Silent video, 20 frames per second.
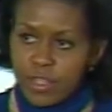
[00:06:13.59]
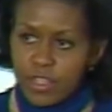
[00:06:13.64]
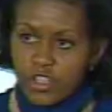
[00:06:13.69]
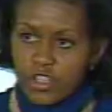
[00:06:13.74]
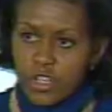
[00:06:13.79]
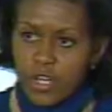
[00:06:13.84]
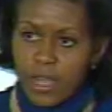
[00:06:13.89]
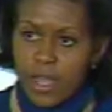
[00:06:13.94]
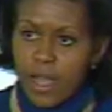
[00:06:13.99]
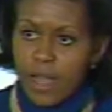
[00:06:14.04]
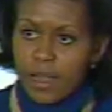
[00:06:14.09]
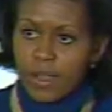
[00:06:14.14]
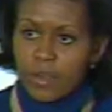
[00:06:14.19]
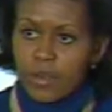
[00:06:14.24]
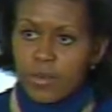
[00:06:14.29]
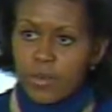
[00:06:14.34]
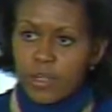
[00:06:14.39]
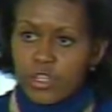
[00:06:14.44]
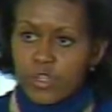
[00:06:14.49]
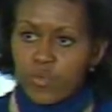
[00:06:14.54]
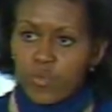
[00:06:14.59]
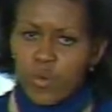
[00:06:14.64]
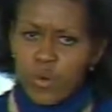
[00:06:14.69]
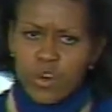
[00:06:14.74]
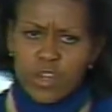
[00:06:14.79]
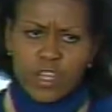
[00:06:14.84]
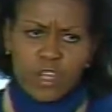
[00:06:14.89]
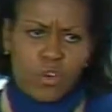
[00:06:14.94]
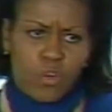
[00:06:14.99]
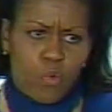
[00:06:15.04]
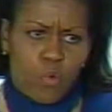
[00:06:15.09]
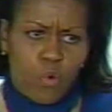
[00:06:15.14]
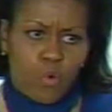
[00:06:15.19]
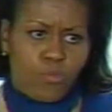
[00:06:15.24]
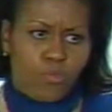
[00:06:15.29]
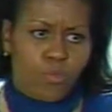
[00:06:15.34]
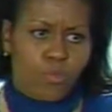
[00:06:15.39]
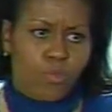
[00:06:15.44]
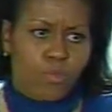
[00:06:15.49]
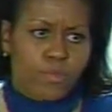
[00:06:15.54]
in Chicago and you work in
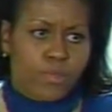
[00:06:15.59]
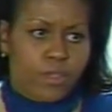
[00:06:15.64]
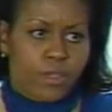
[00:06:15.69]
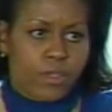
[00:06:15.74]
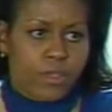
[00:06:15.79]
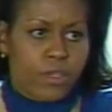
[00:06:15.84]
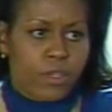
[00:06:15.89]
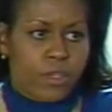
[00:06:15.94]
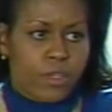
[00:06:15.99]
courtrooms